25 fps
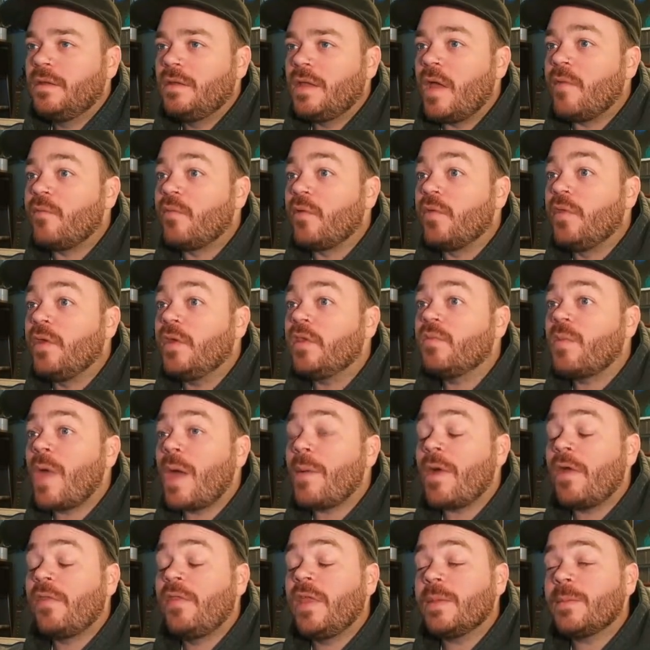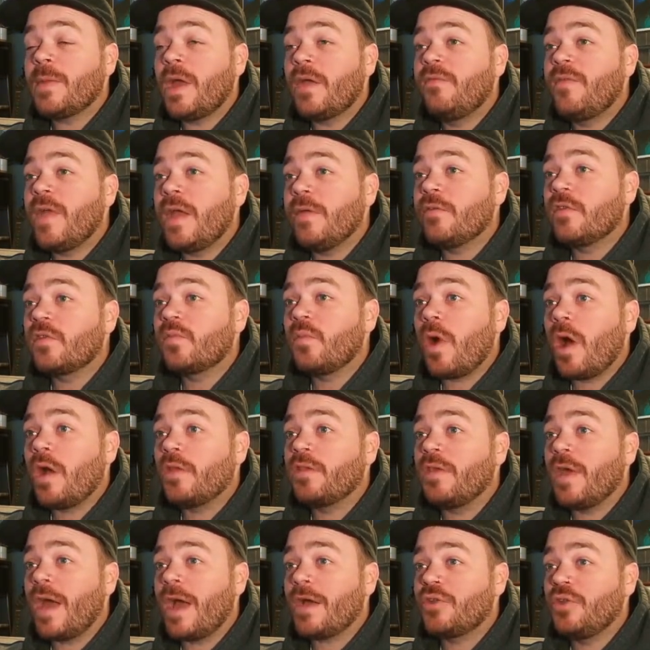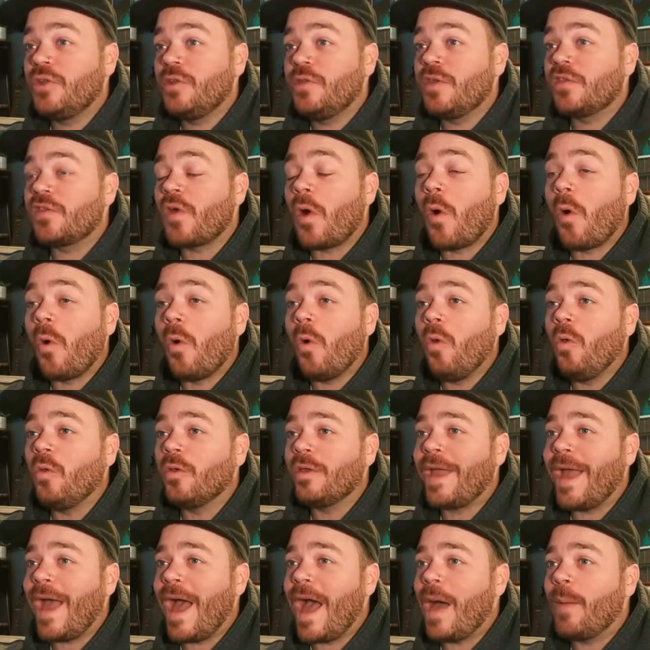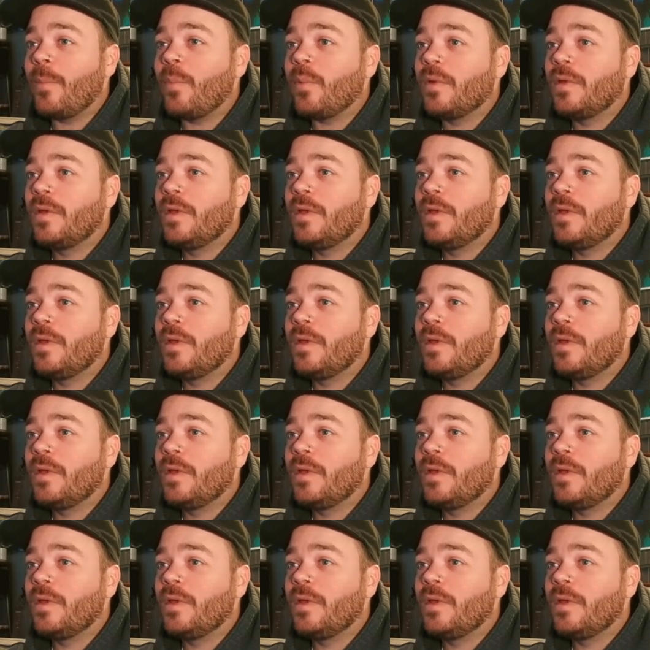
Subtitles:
And for this map, I think my favorite spot is actually this whole gap.